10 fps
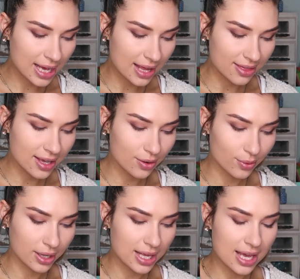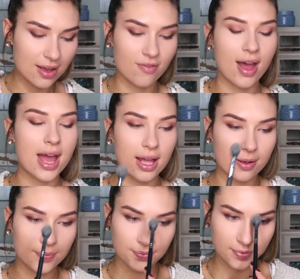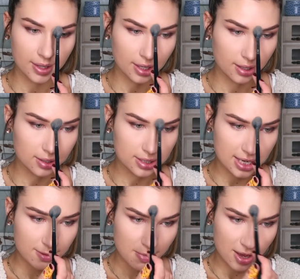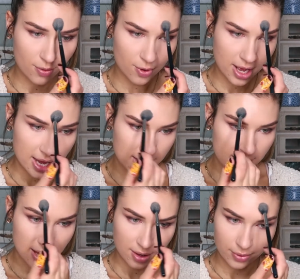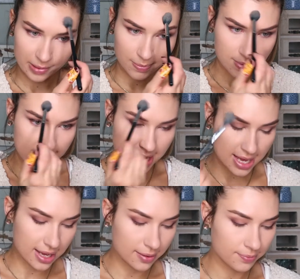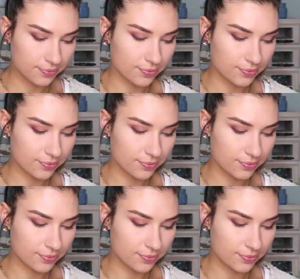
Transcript: I think really if I did make one, it would be,